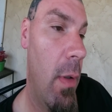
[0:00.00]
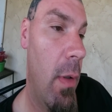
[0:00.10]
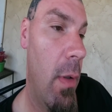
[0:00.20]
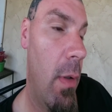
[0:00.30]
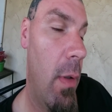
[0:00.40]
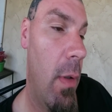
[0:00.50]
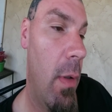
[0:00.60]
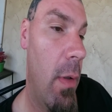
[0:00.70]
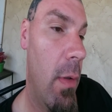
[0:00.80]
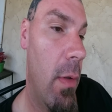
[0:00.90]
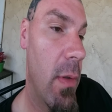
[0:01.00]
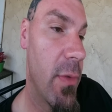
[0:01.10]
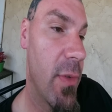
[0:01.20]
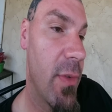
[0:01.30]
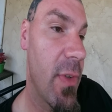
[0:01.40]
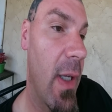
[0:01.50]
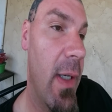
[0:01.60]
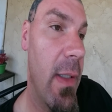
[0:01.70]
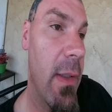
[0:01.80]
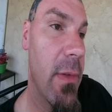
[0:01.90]
society is
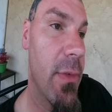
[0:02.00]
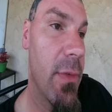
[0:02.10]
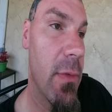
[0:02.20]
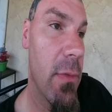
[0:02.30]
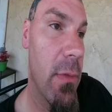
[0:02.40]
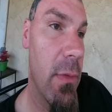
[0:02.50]
going